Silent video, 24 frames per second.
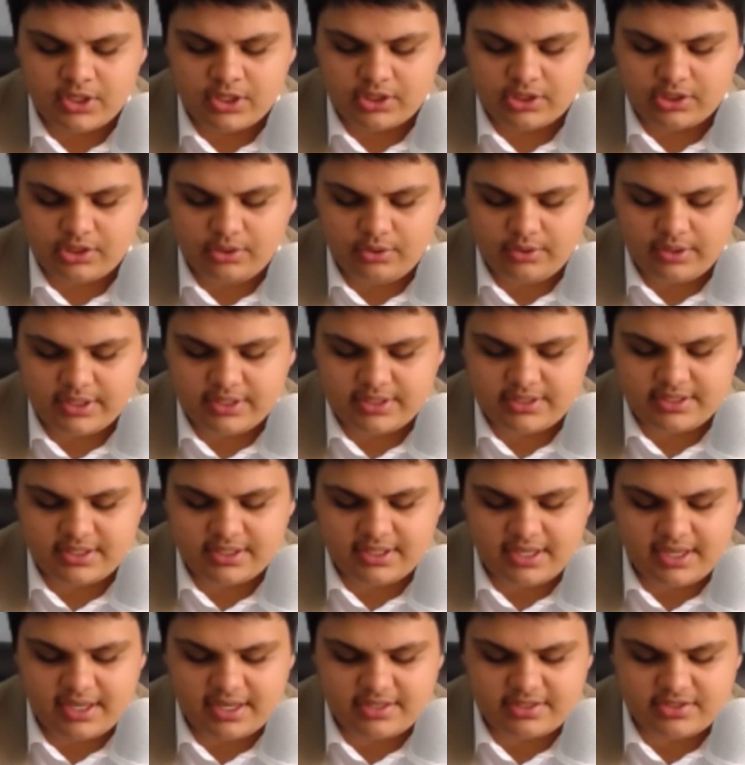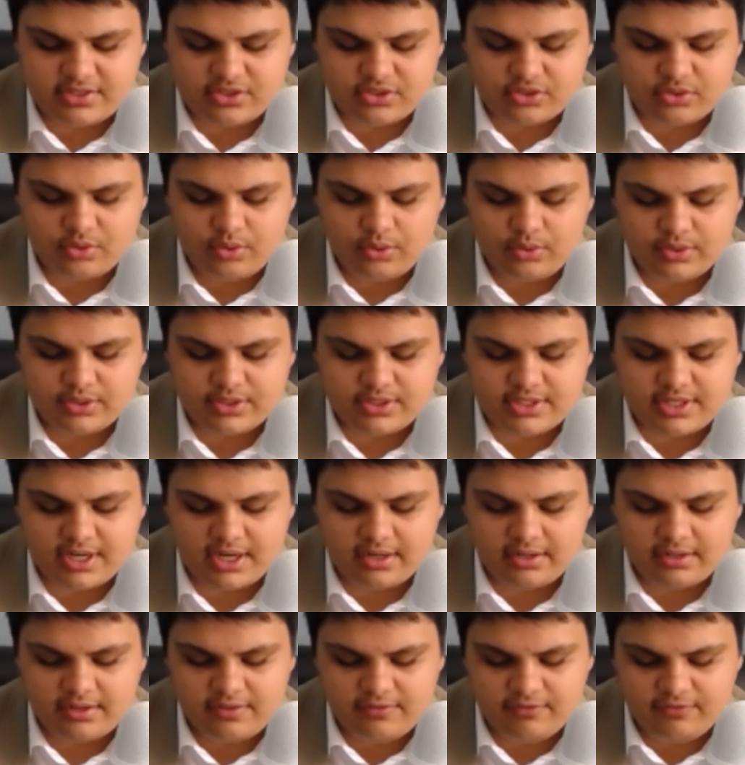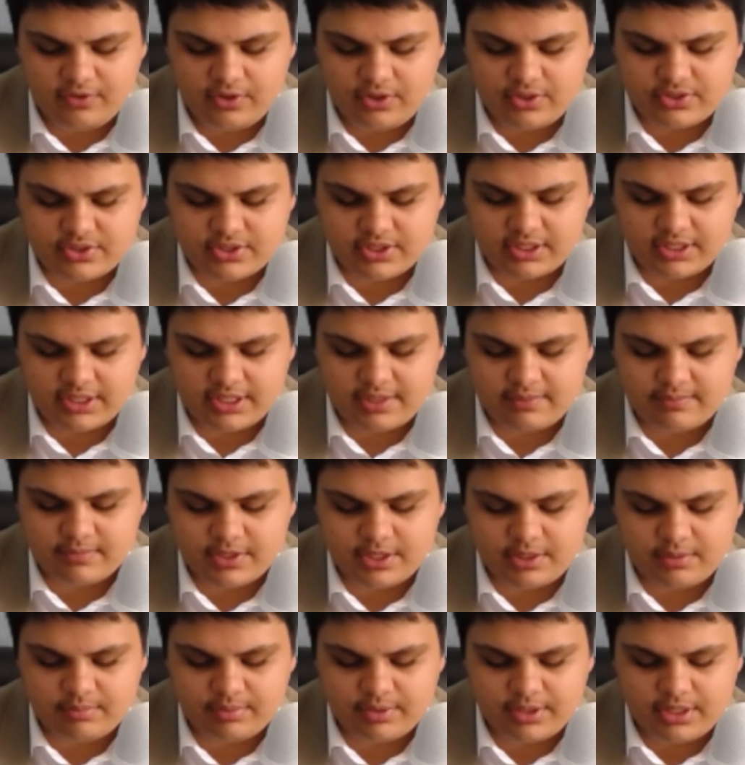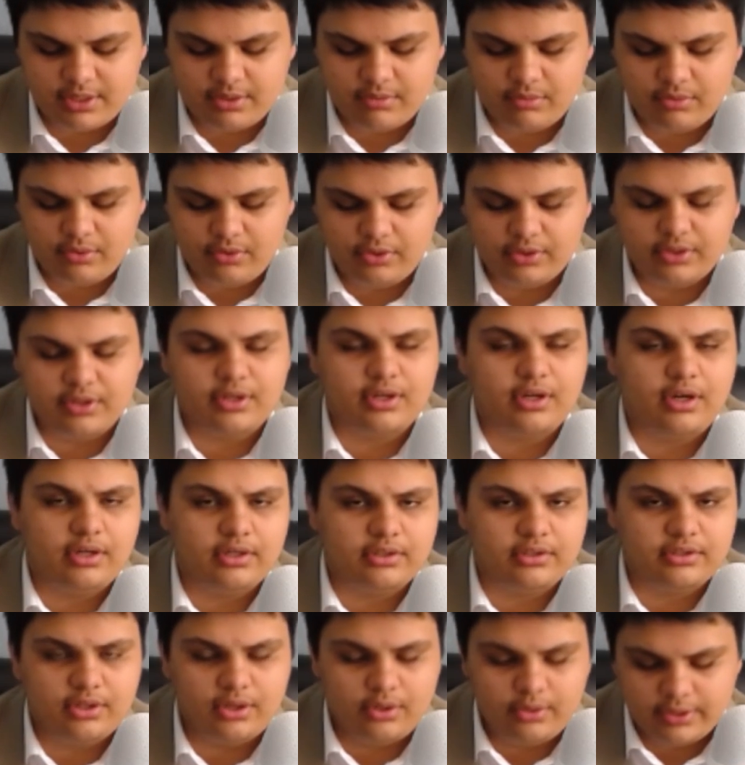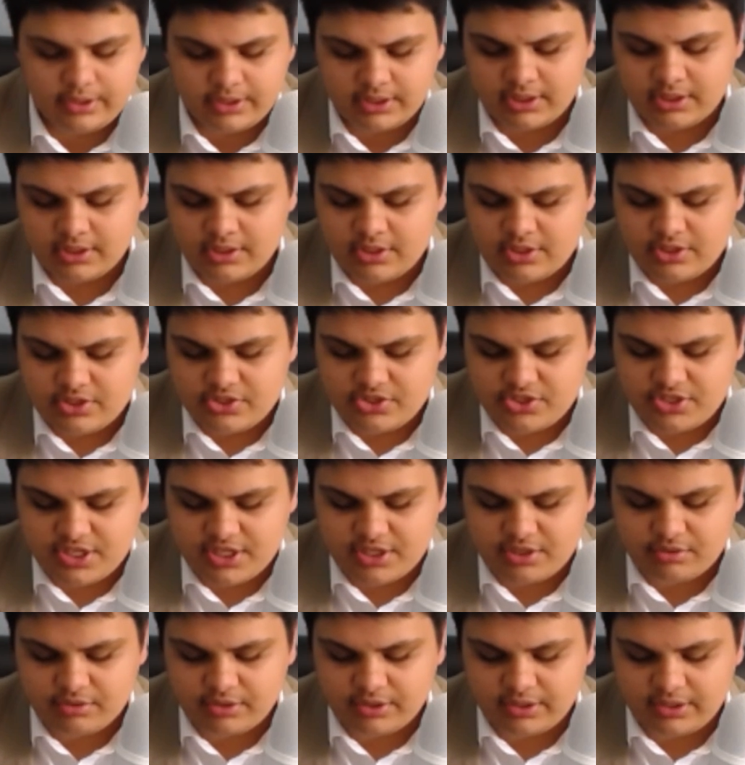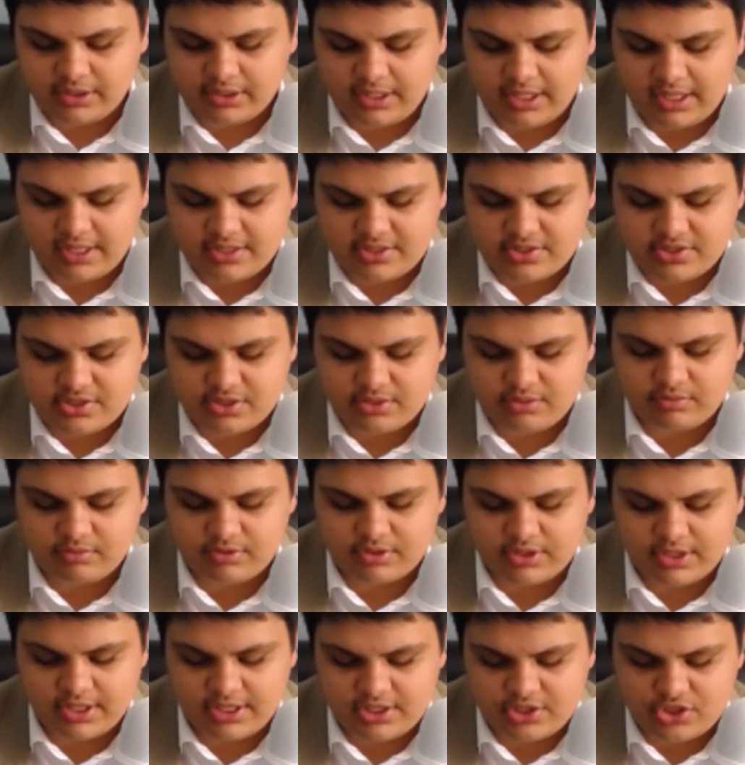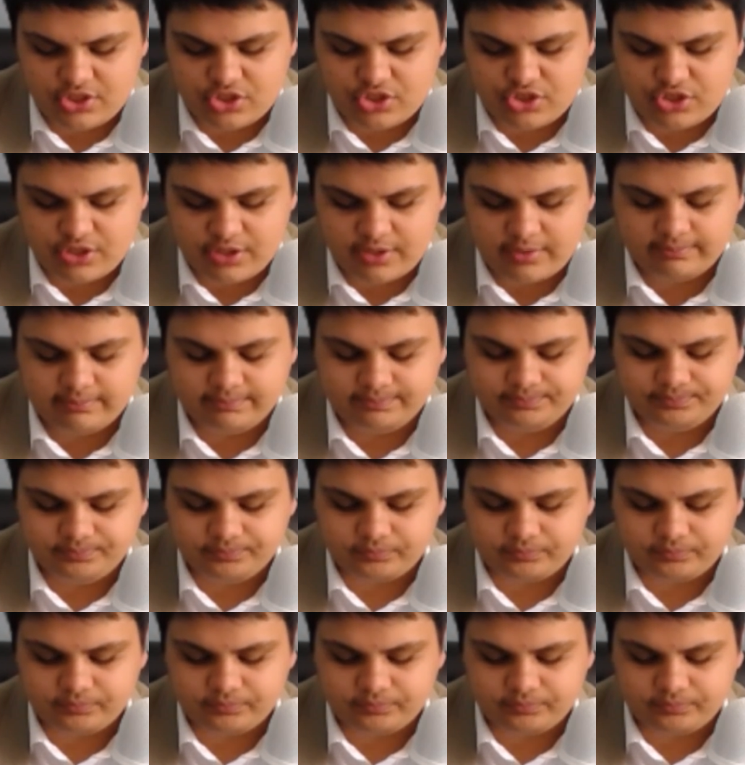Cohen denies as, quote, entirely false a claim that he played a role in an ongoing secret liaison relationship